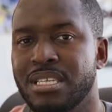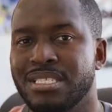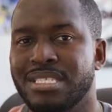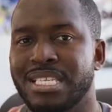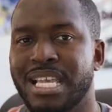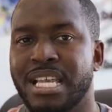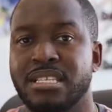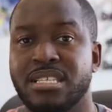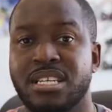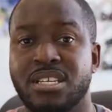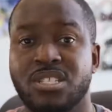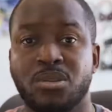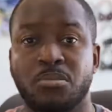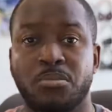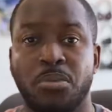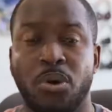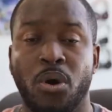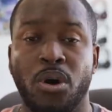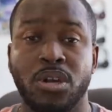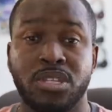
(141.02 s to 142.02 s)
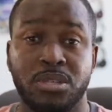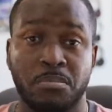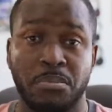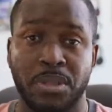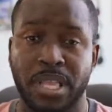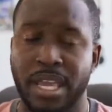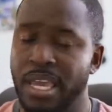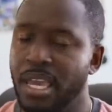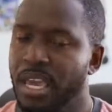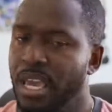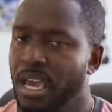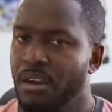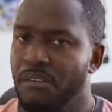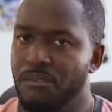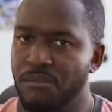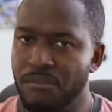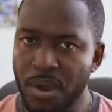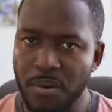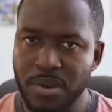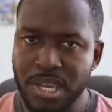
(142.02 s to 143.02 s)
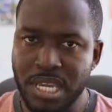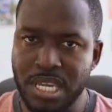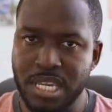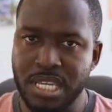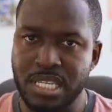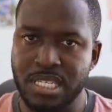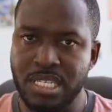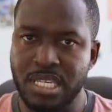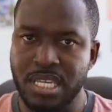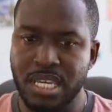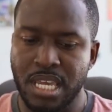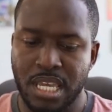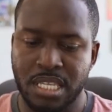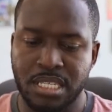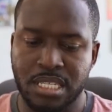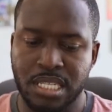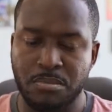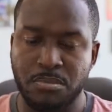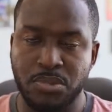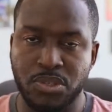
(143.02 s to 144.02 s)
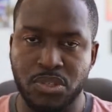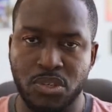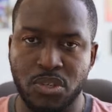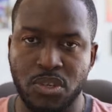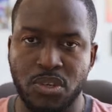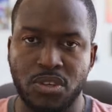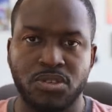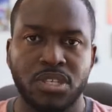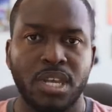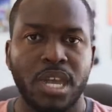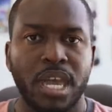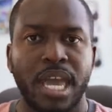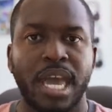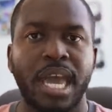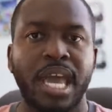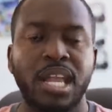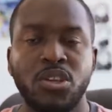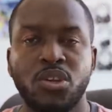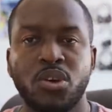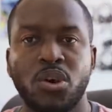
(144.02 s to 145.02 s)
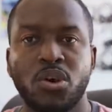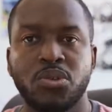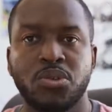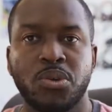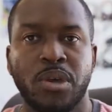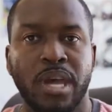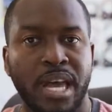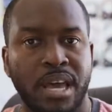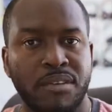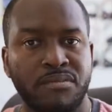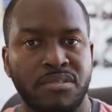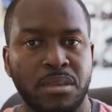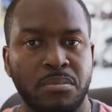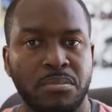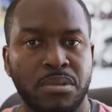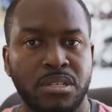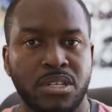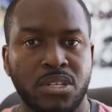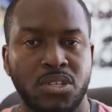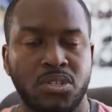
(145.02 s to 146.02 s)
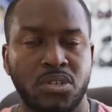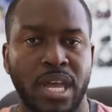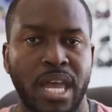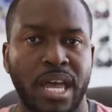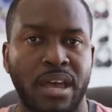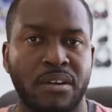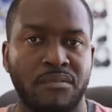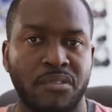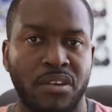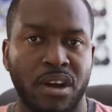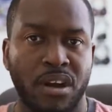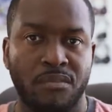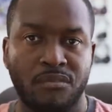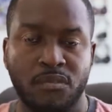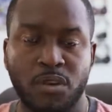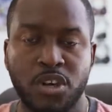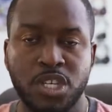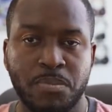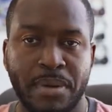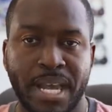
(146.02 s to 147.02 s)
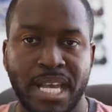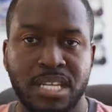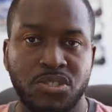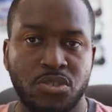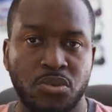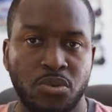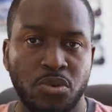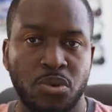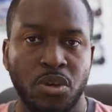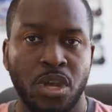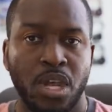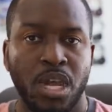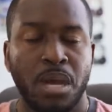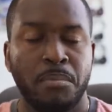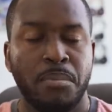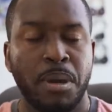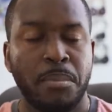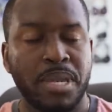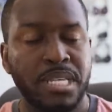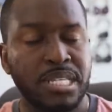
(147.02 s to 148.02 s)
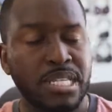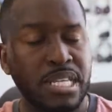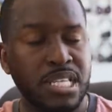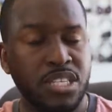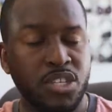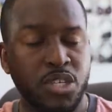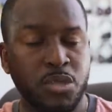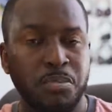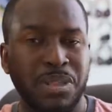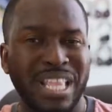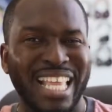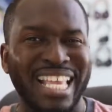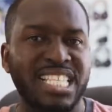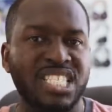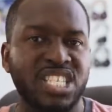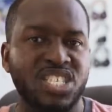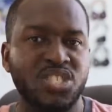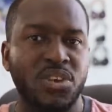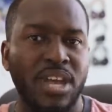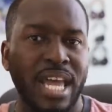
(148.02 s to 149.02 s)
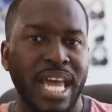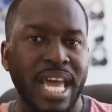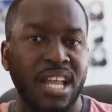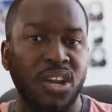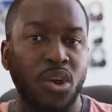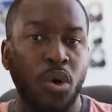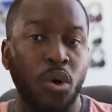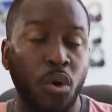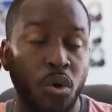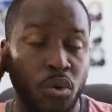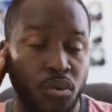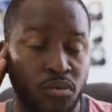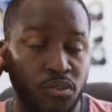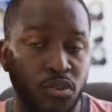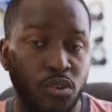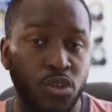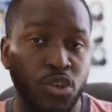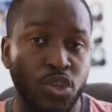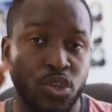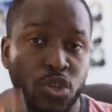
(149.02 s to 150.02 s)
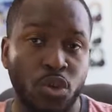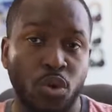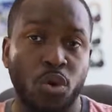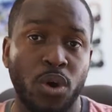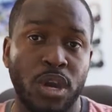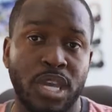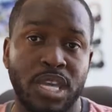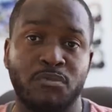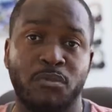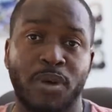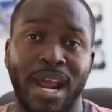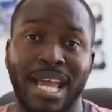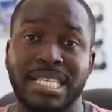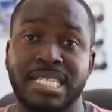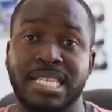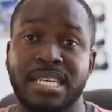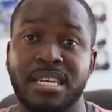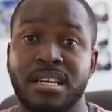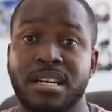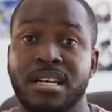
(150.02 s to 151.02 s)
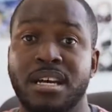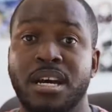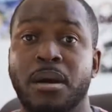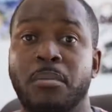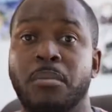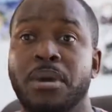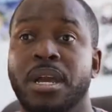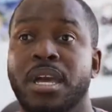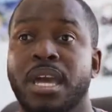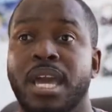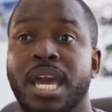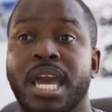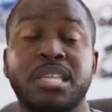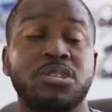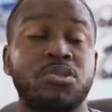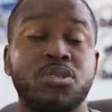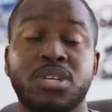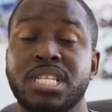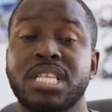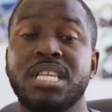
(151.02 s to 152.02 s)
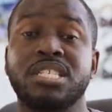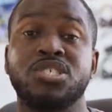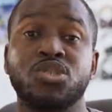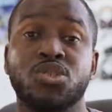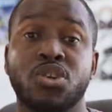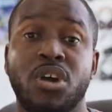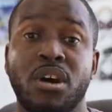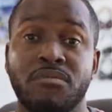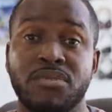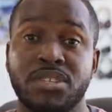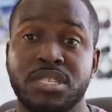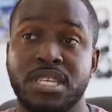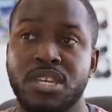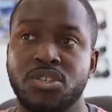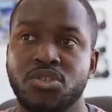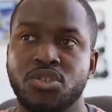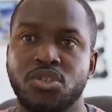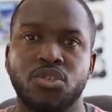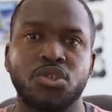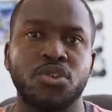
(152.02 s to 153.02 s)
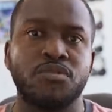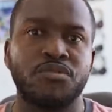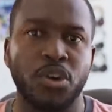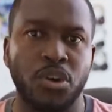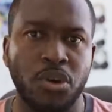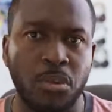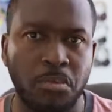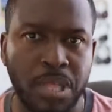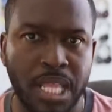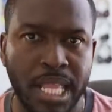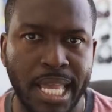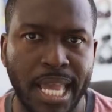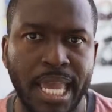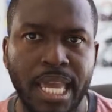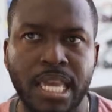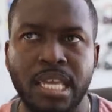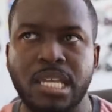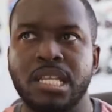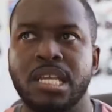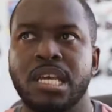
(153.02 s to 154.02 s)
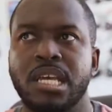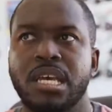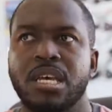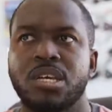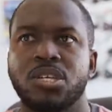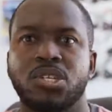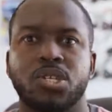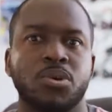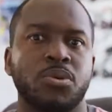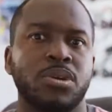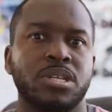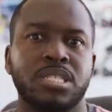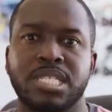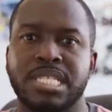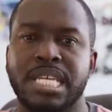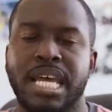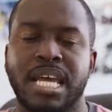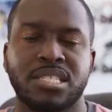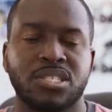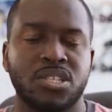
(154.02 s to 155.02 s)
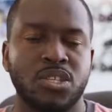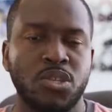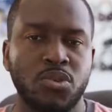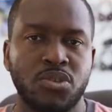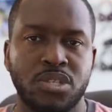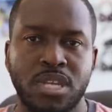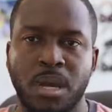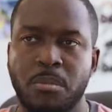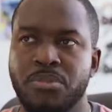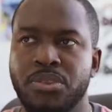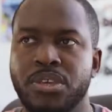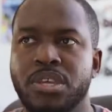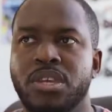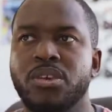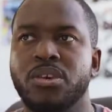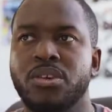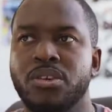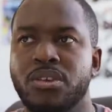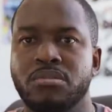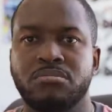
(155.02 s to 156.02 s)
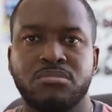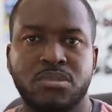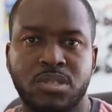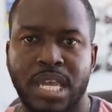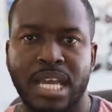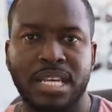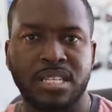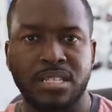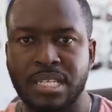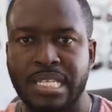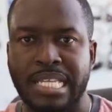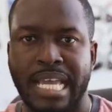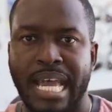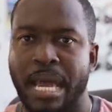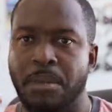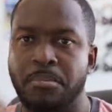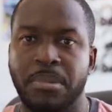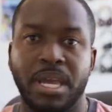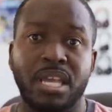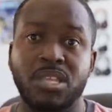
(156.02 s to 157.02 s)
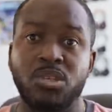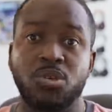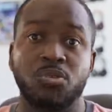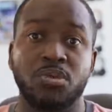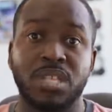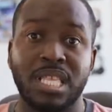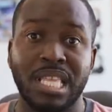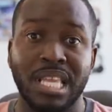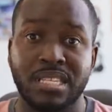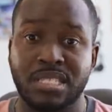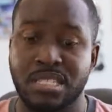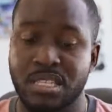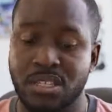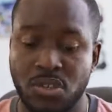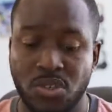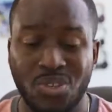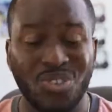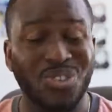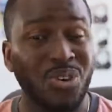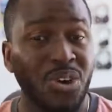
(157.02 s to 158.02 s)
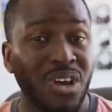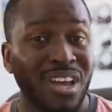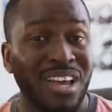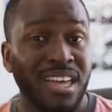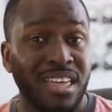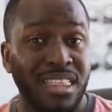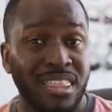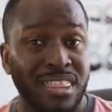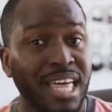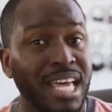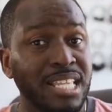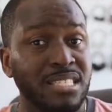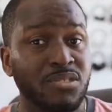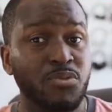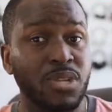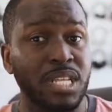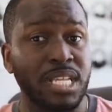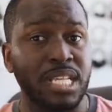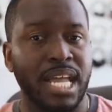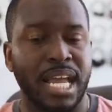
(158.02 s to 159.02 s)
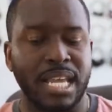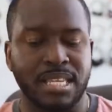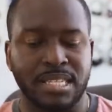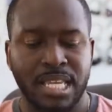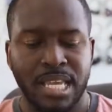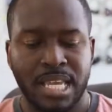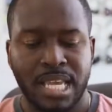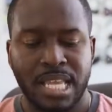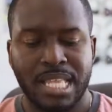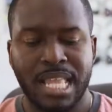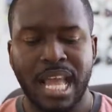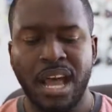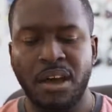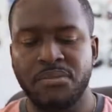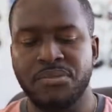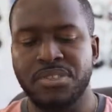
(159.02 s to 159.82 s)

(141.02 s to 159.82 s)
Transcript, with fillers: the center to pause and play. Very easy and simple to use. And you also have the ability to have a voice pass through by basically just placing your hand over your right ear cup, and you can listen to conversations. So if you're on a plane, Sirius is asking you something, you can just actually tap and you will listen. So that's really nice. Now,